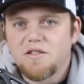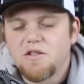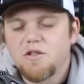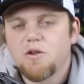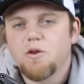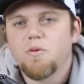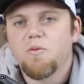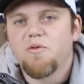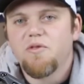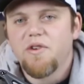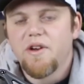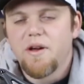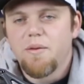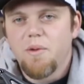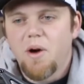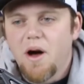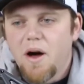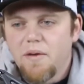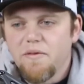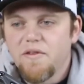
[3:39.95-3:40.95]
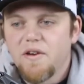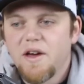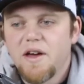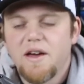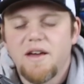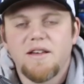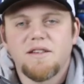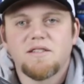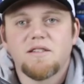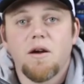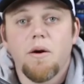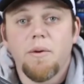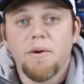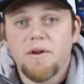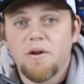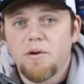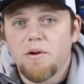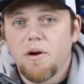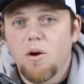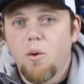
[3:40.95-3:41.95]
tube frame off is
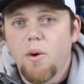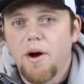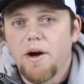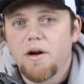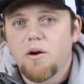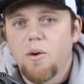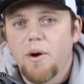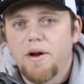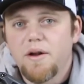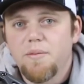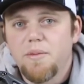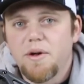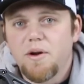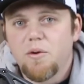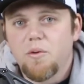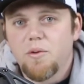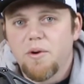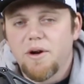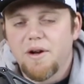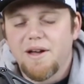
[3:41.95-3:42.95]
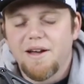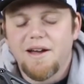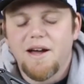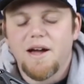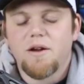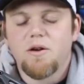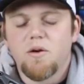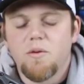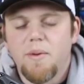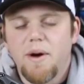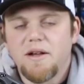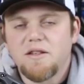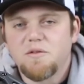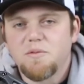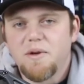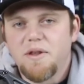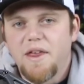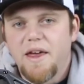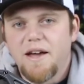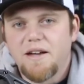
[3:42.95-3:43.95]
going to require quite a bit of work. It kind of reminds
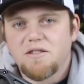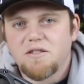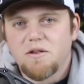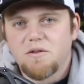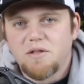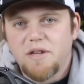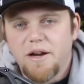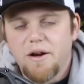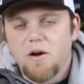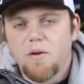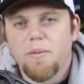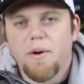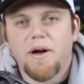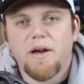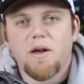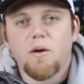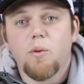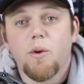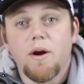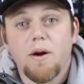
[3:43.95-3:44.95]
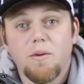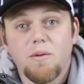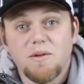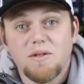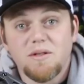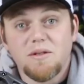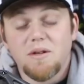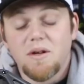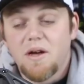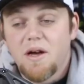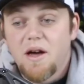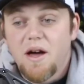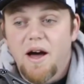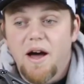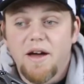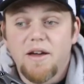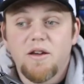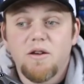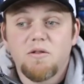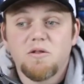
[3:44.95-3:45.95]
me of the Exoterra buggy, where it was
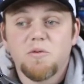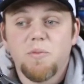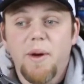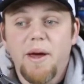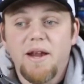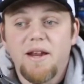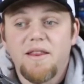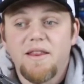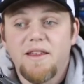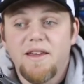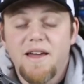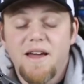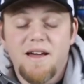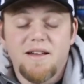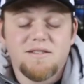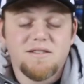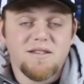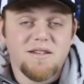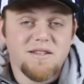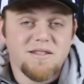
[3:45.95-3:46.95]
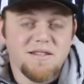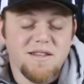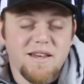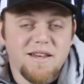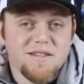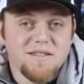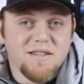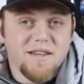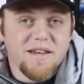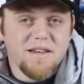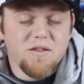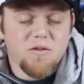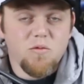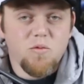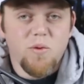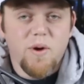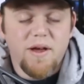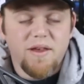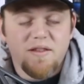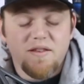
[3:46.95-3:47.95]
a huge pain in the ass, and it's like the
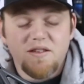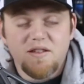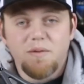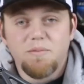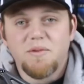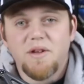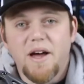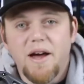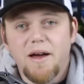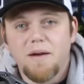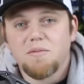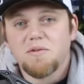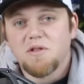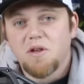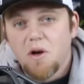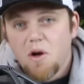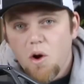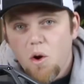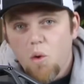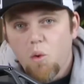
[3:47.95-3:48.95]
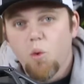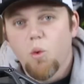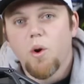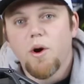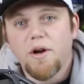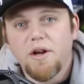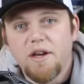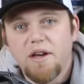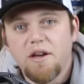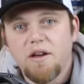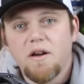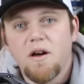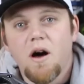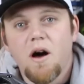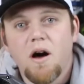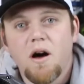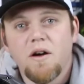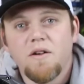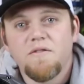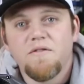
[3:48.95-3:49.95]
Wraith. Sometimes working
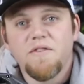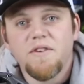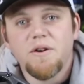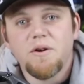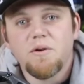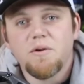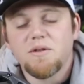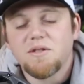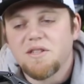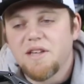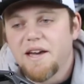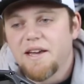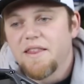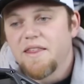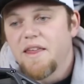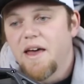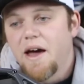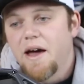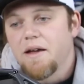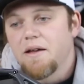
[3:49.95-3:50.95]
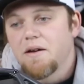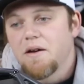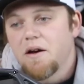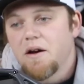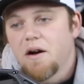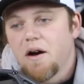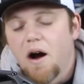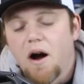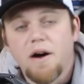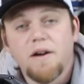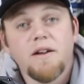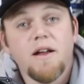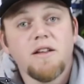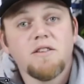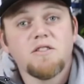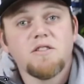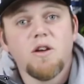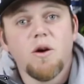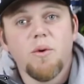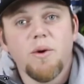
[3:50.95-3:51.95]
on vehicles like that are
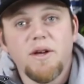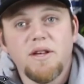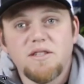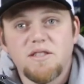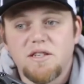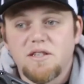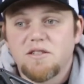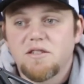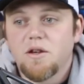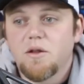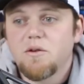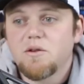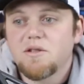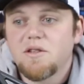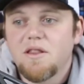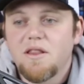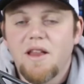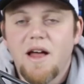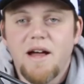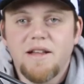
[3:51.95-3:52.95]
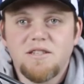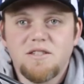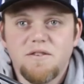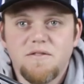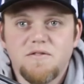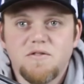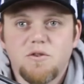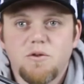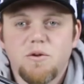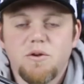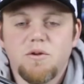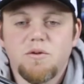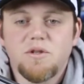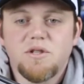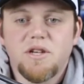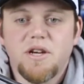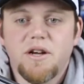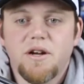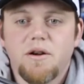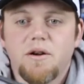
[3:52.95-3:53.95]
not so easy. So there's lots of
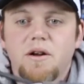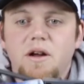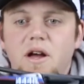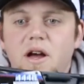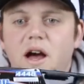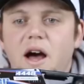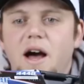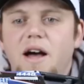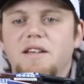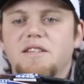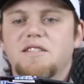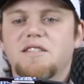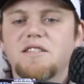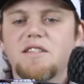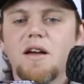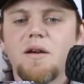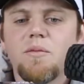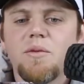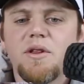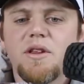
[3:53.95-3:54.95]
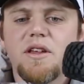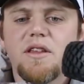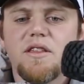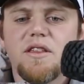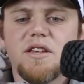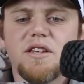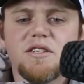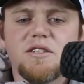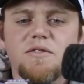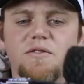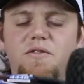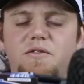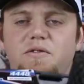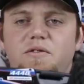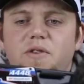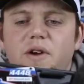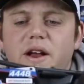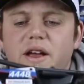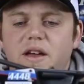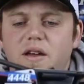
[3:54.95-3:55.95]
screws here assembling this
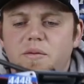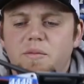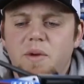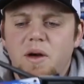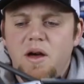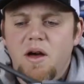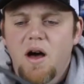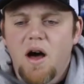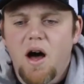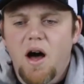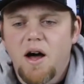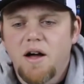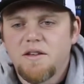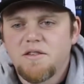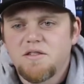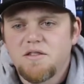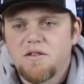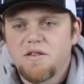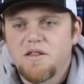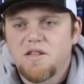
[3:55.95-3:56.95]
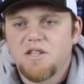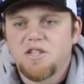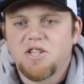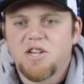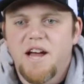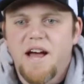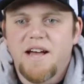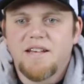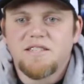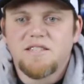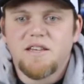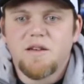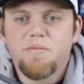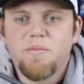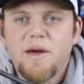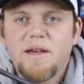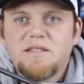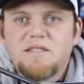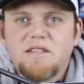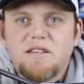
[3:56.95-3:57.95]
frame onto the chassis, and
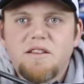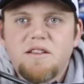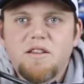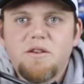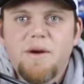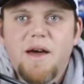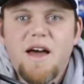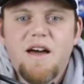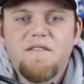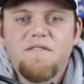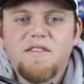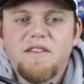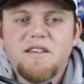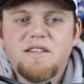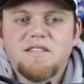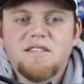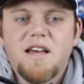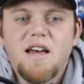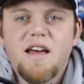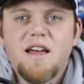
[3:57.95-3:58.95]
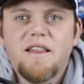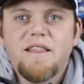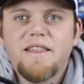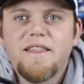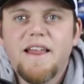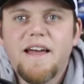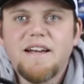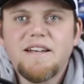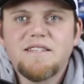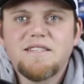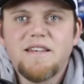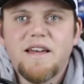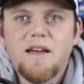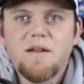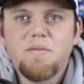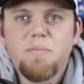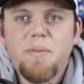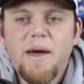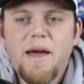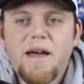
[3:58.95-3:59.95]
basically you have these
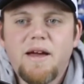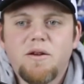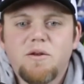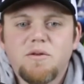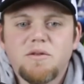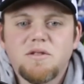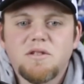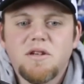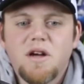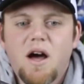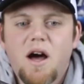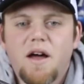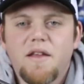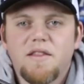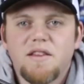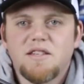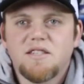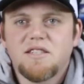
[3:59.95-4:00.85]
Lexan panels on the